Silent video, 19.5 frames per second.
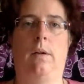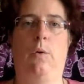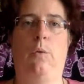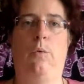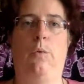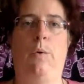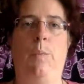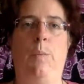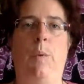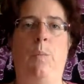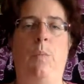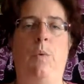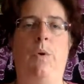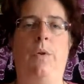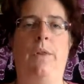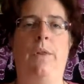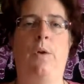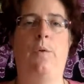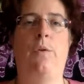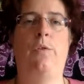Remember,
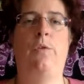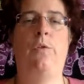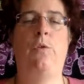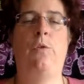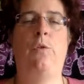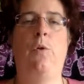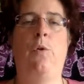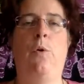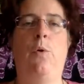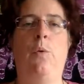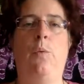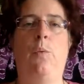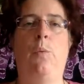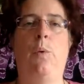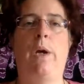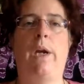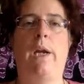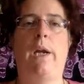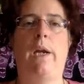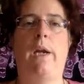there is no
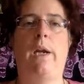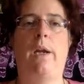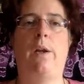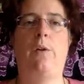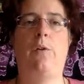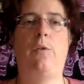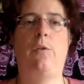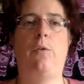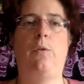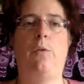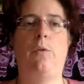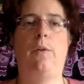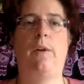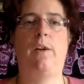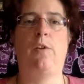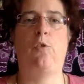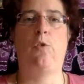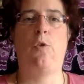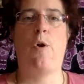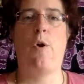way to do
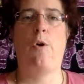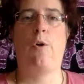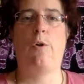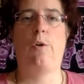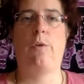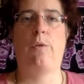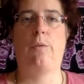this wrong.